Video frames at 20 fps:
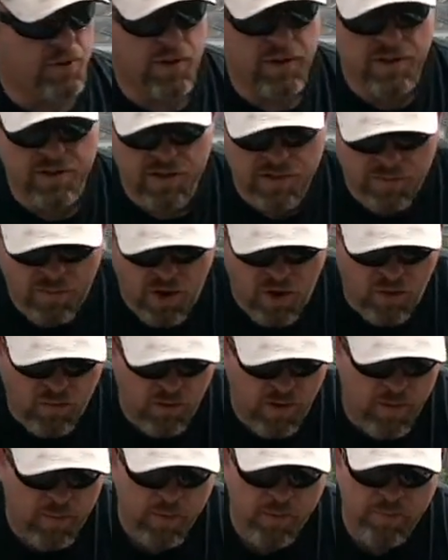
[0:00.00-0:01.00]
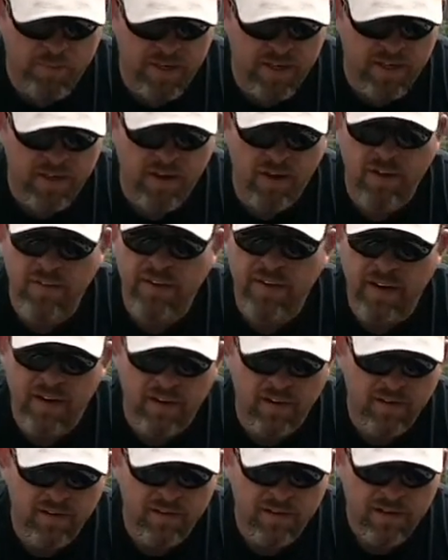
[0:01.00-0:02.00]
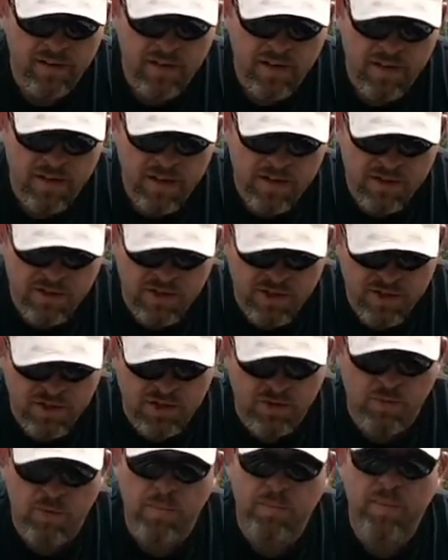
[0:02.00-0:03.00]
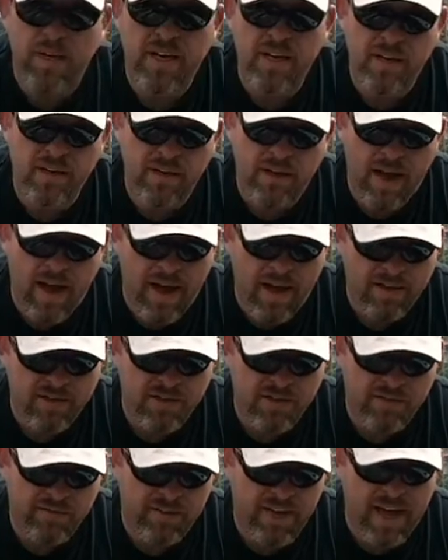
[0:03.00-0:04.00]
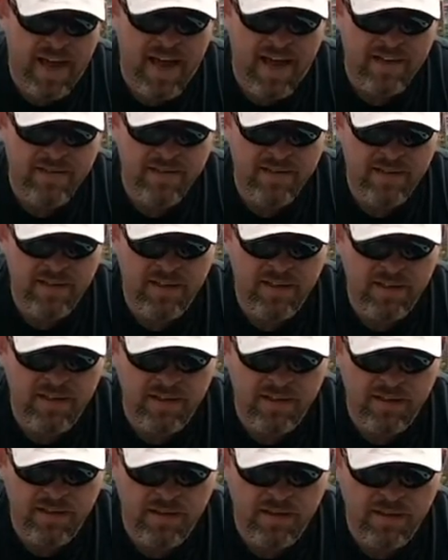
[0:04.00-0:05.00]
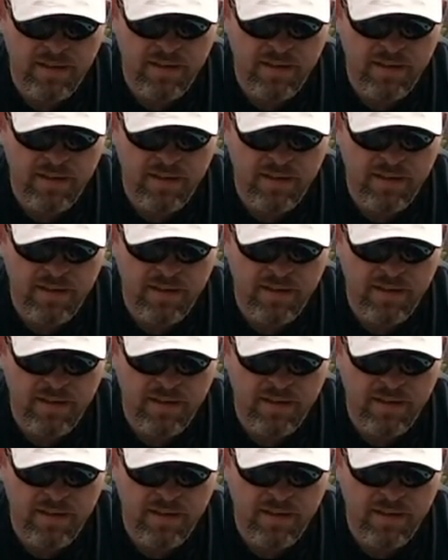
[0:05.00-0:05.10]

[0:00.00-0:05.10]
put a small rubber bead on there, just the repeated action of casting can